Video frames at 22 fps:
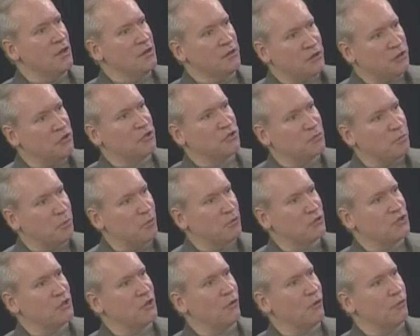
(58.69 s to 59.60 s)
to
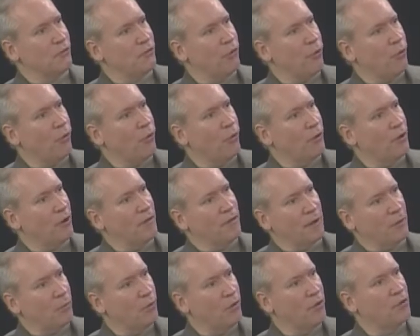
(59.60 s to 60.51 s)
disperse here in Florida, and
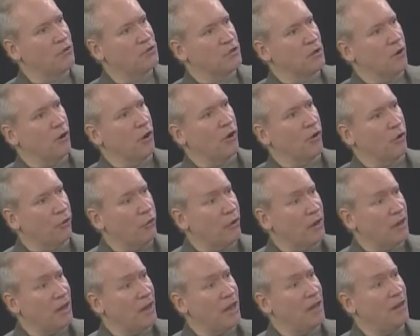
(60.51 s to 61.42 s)
then when there's a
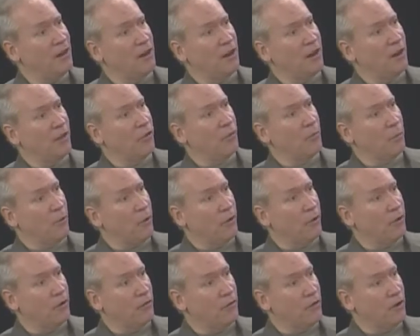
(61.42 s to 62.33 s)
hurricane in another
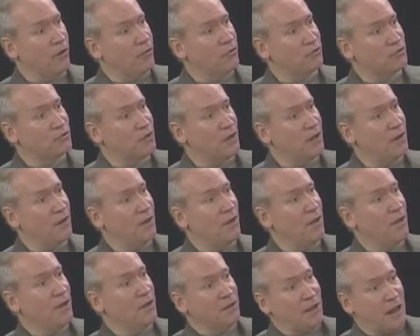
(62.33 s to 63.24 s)
part of another state,
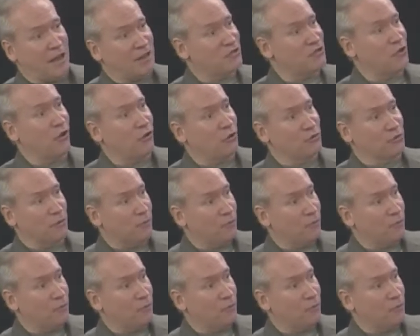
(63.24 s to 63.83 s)
tax dollars from